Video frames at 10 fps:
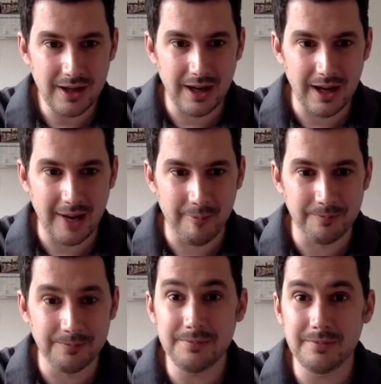
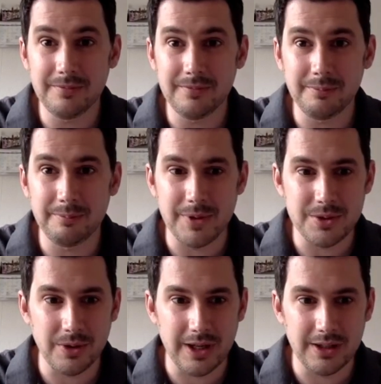between,
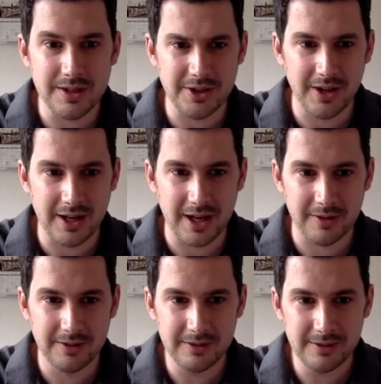you still there,
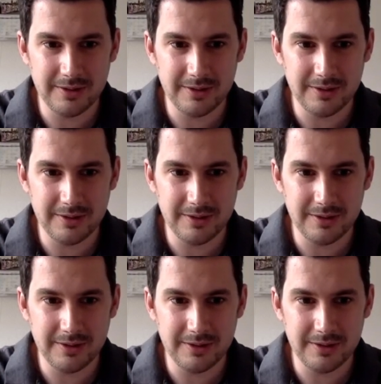Nathan?